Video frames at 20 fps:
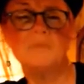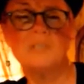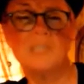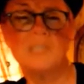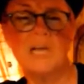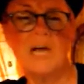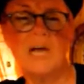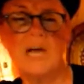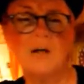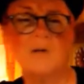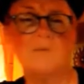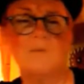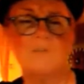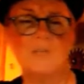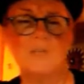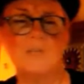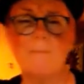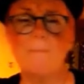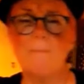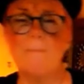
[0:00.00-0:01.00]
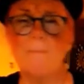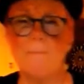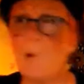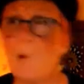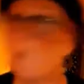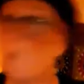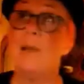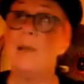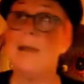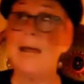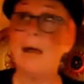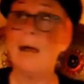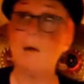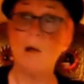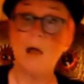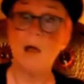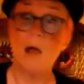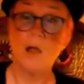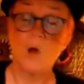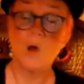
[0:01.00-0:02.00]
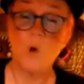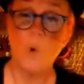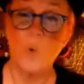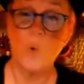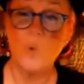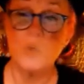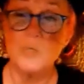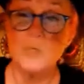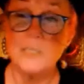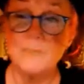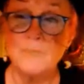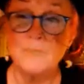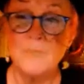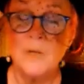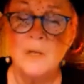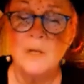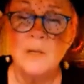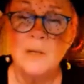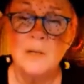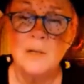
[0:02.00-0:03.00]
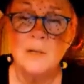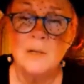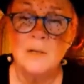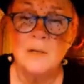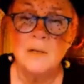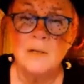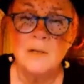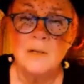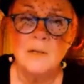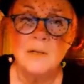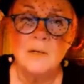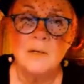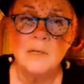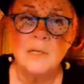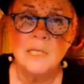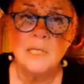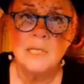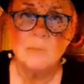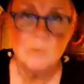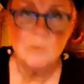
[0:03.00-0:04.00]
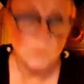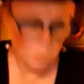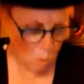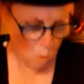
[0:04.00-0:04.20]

themselves and popping out like corks. There was